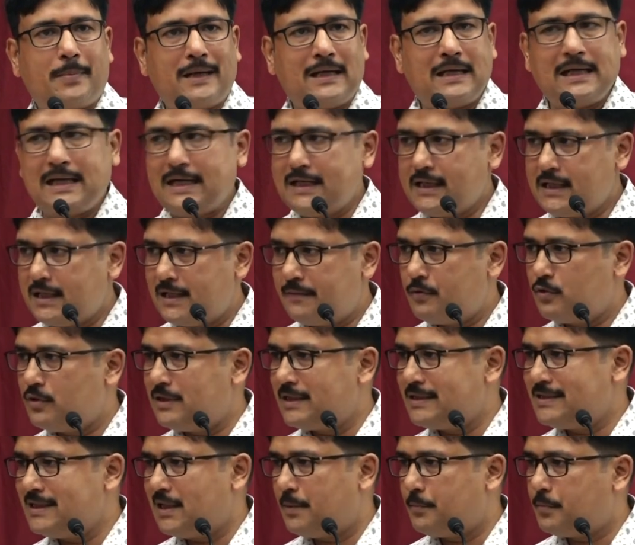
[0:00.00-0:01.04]
And I gave you the
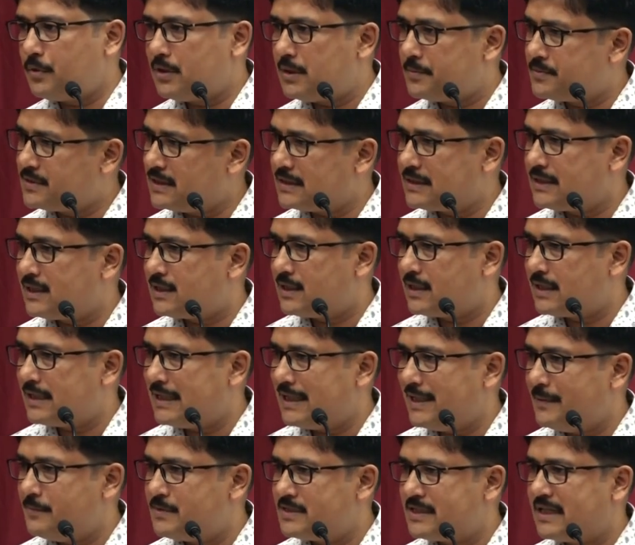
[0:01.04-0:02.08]
example of Satya Nadella
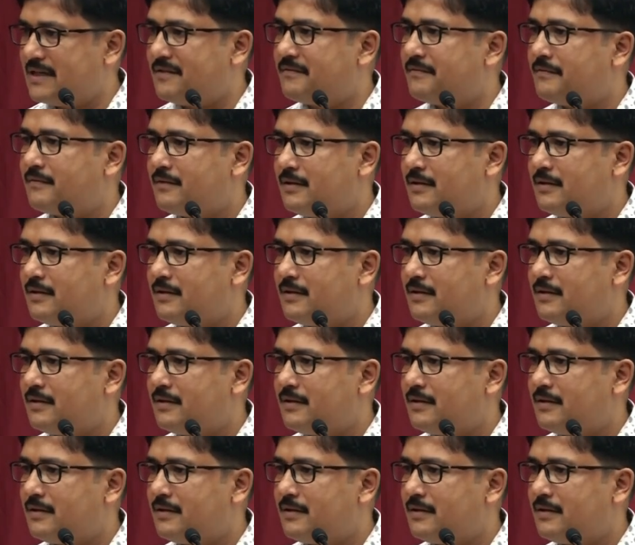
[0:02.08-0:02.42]
himself.